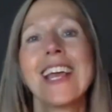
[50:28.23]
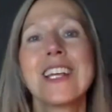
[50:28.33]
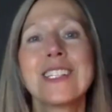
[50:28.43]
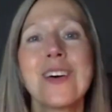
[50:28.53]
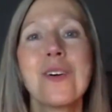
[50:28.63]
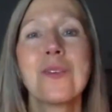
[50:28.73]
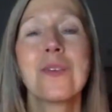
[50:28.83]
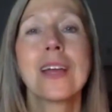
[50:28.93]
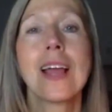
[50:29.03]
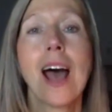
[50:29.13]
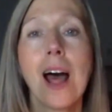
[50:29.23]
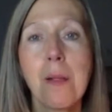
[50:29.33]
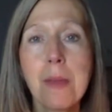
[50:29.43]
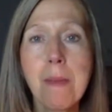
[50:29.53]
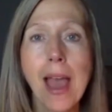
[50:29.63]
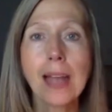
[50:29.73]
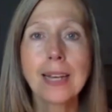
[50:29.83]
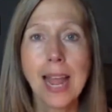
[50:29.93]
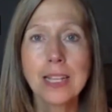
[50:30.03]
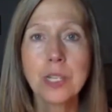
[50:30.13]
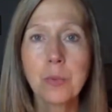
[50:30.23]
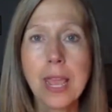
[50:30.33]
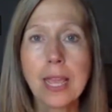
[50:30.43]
So I'll be back next week,